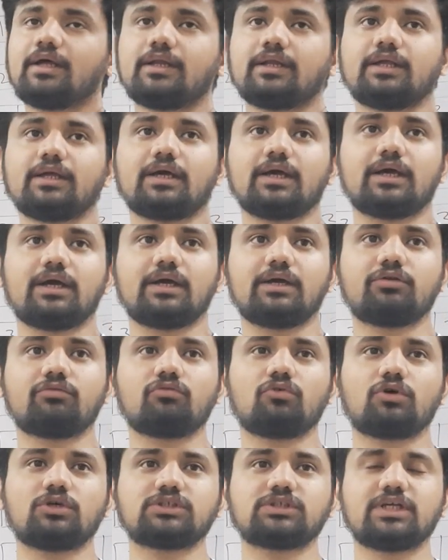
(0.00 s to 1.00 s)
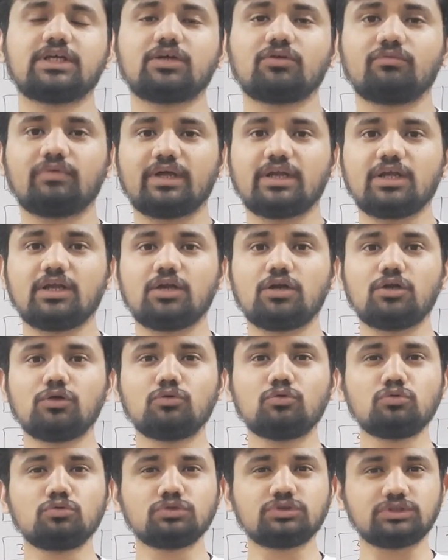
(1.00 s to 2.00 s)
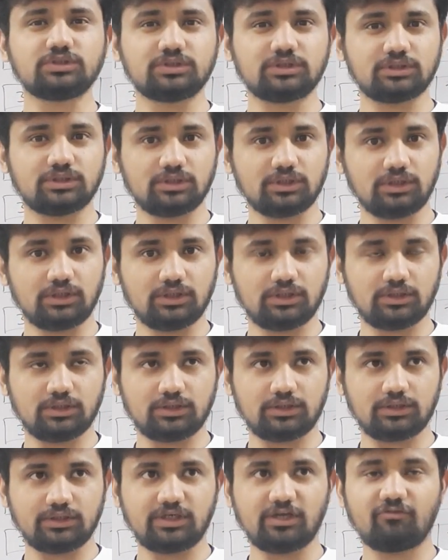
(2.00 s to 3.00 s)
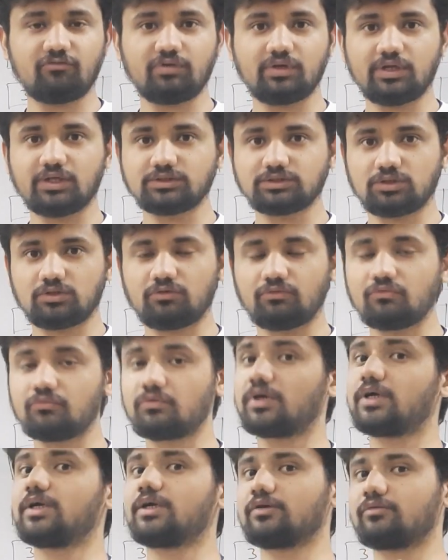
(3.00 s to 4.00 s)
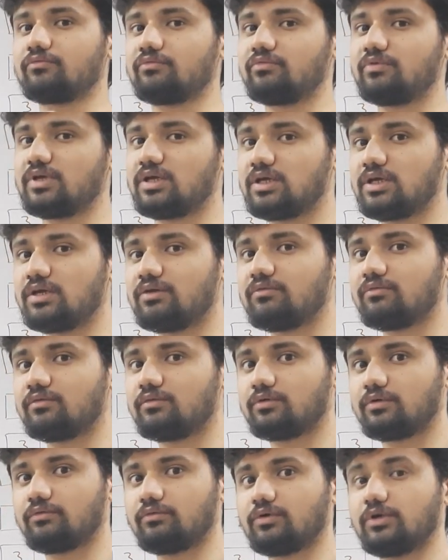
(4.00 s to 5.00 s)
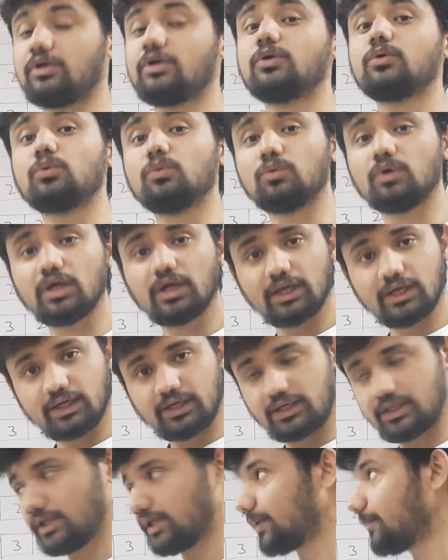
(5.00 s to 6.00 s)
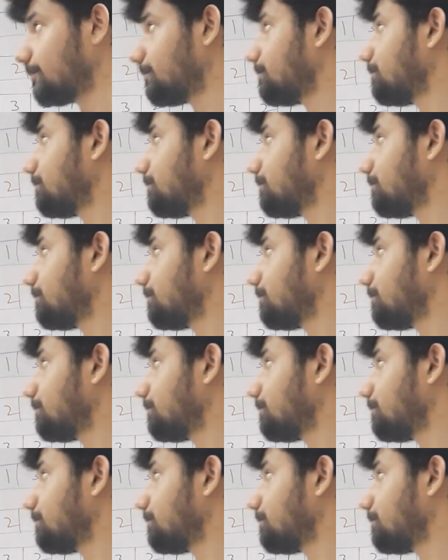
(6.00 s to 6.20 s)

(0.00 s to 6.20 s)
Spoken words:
Okay, it was like very loose definition of what we do in